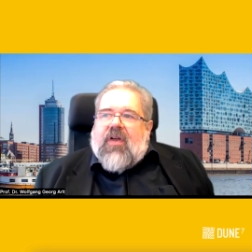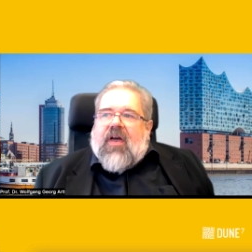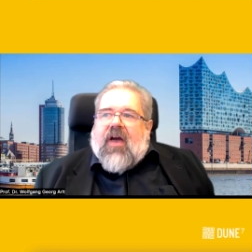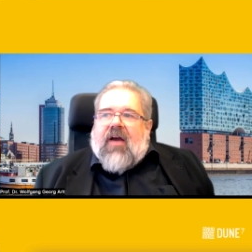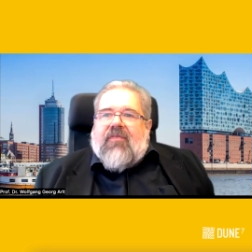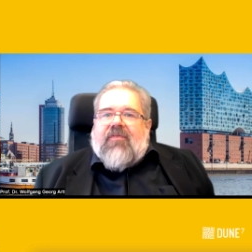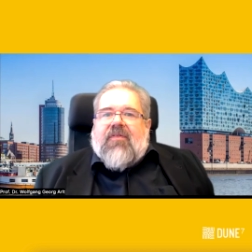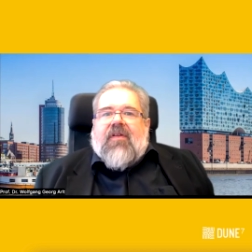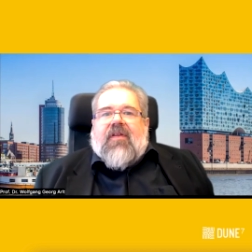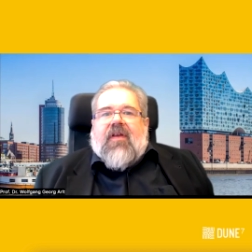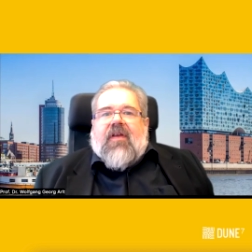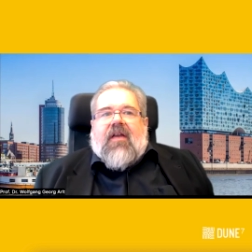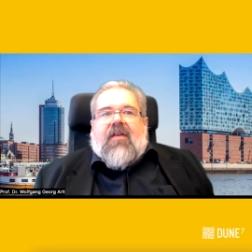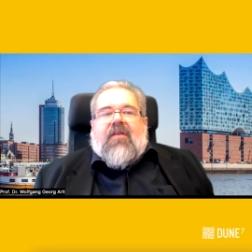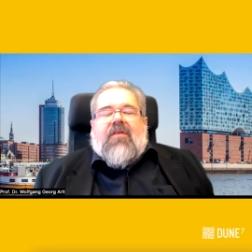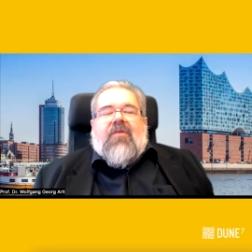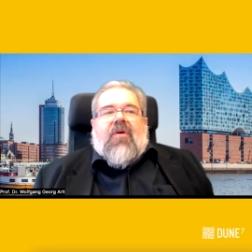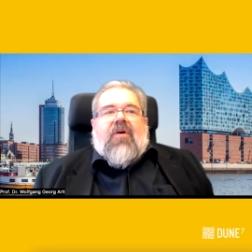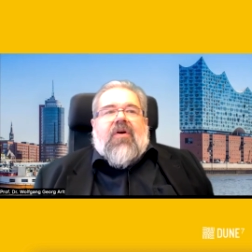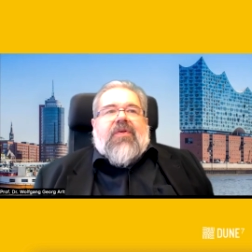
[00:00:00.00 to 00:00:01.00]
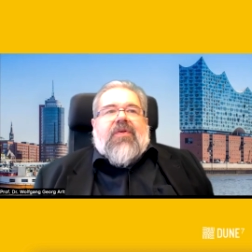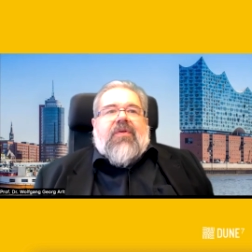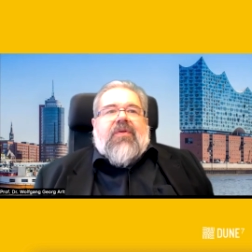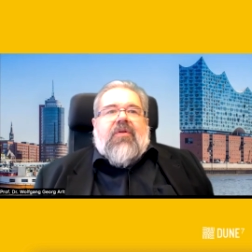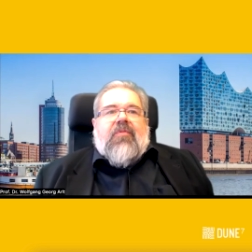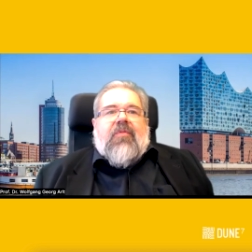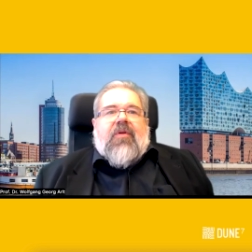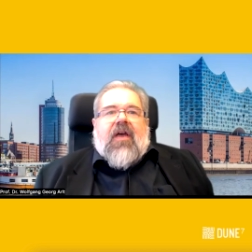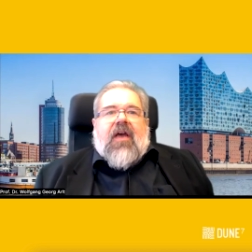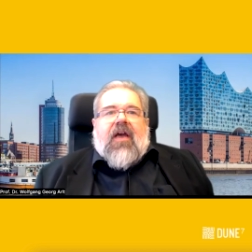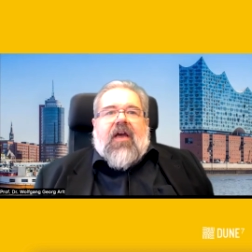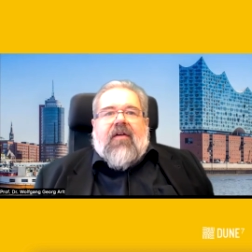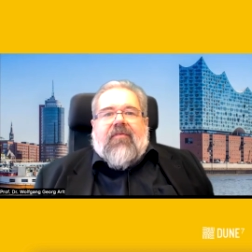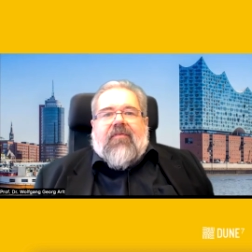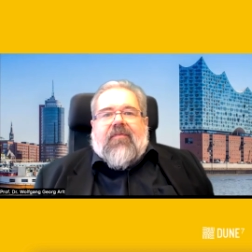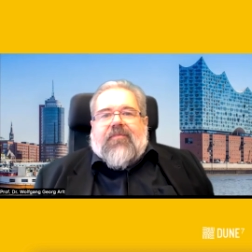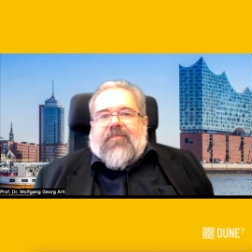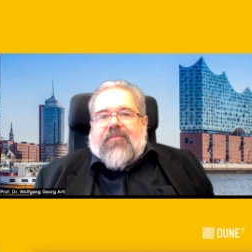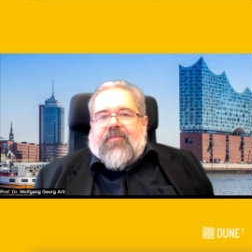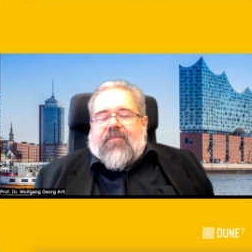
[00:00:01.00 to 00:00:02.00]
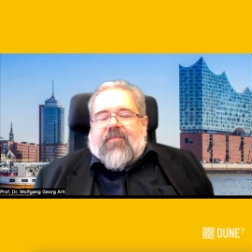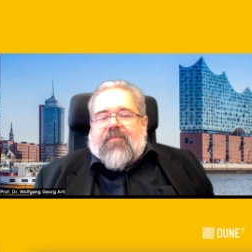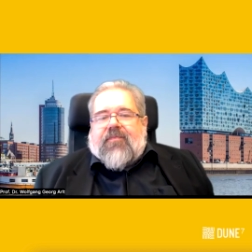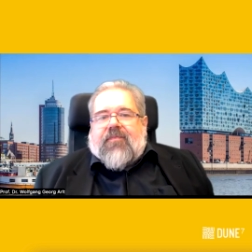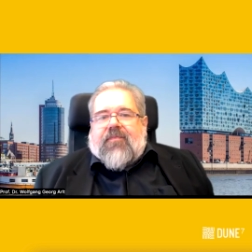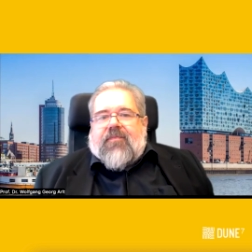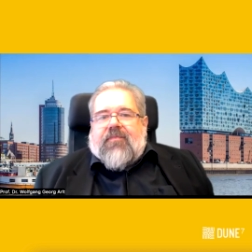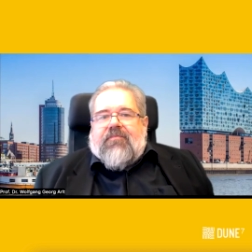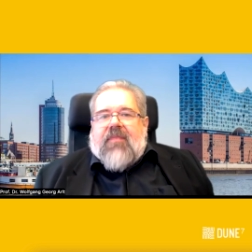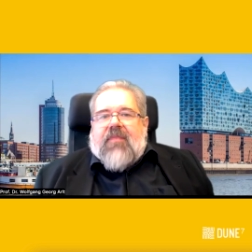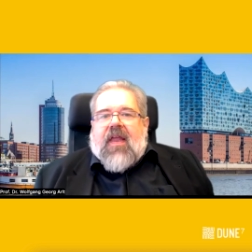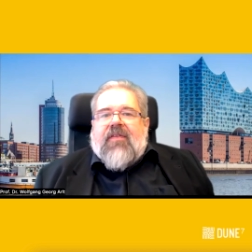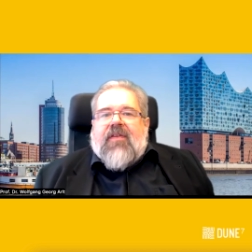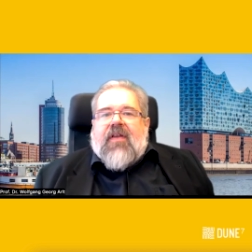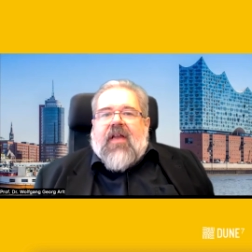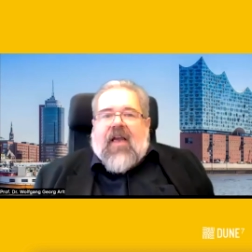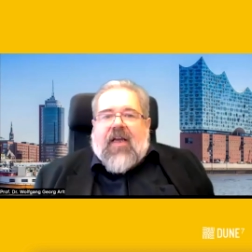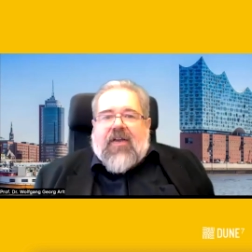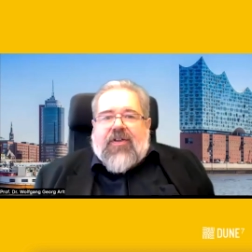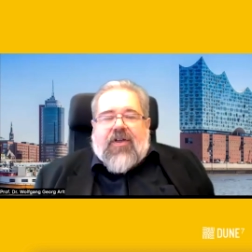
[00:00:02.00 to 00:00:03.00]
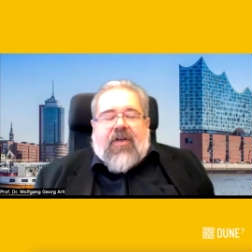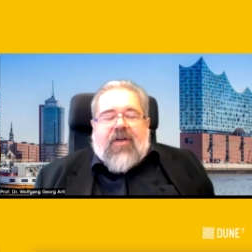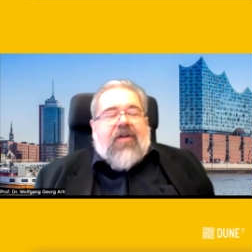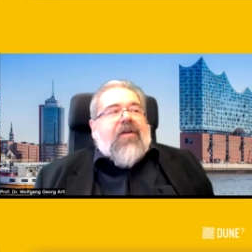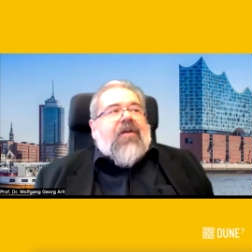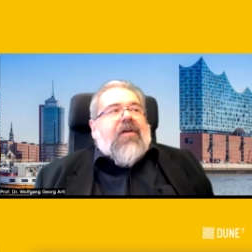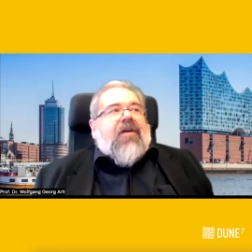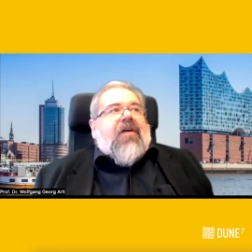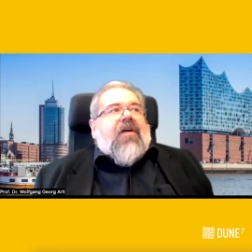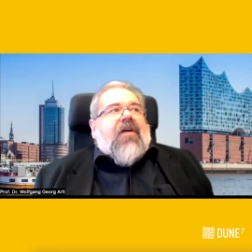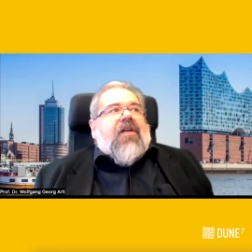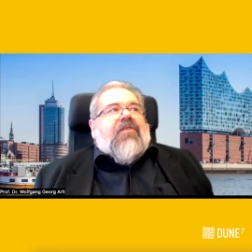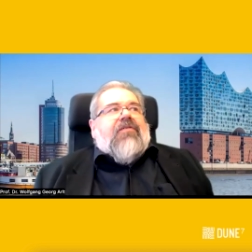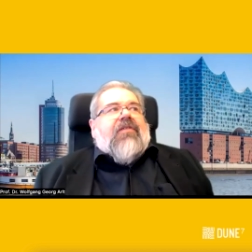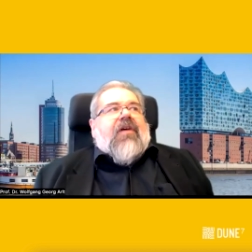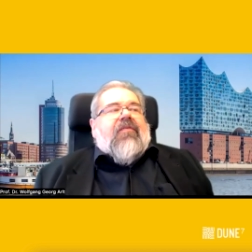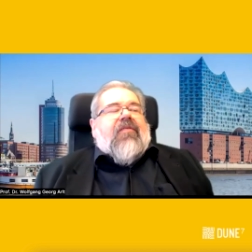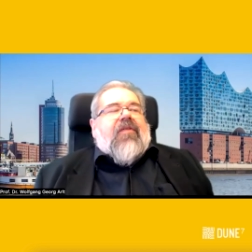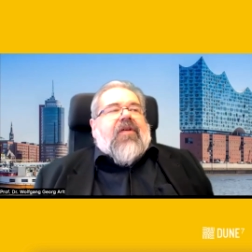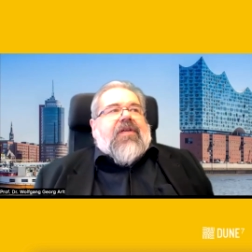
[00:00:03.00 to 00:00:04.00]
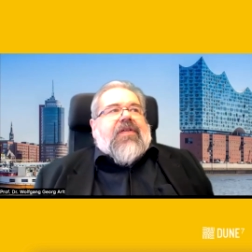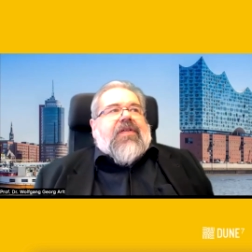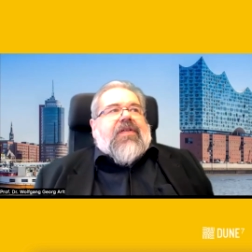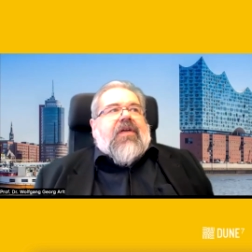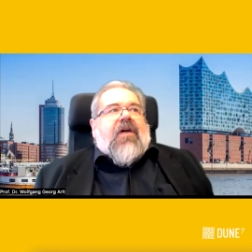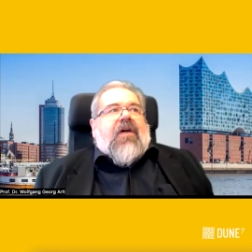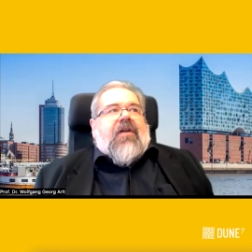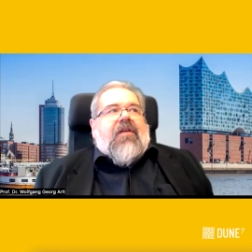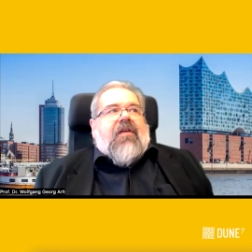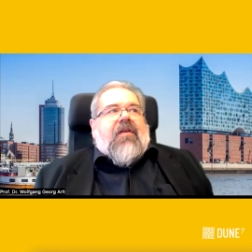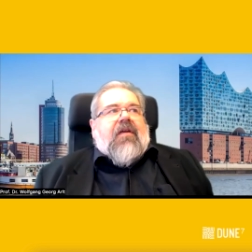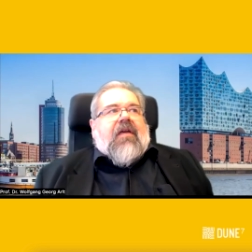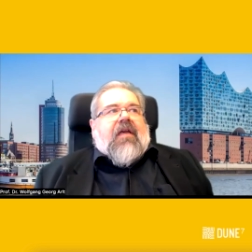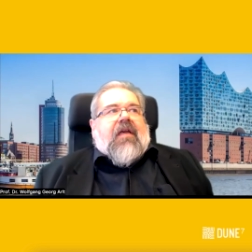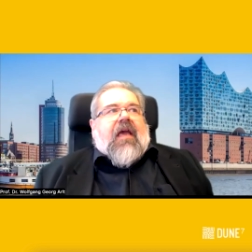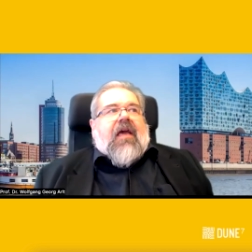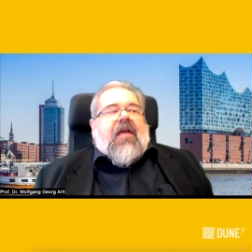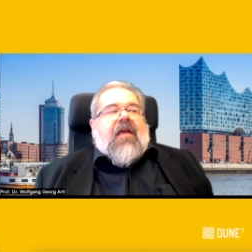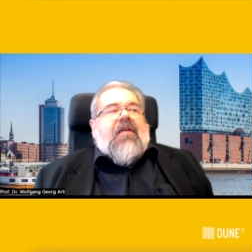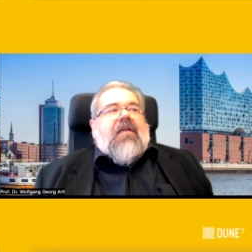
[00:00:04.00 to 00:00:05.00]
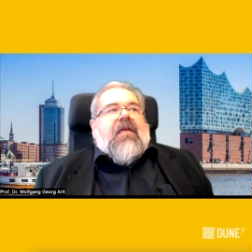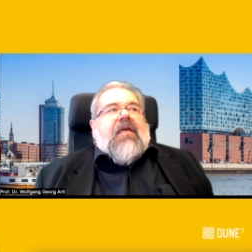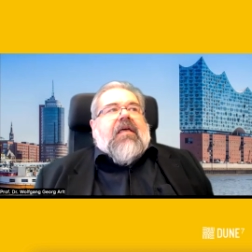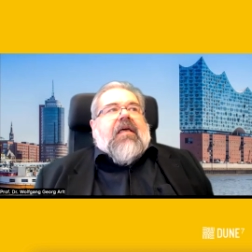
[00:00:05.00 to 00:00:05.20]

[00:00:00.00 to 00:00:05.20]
after that, also you will have the leisure travelers starting again.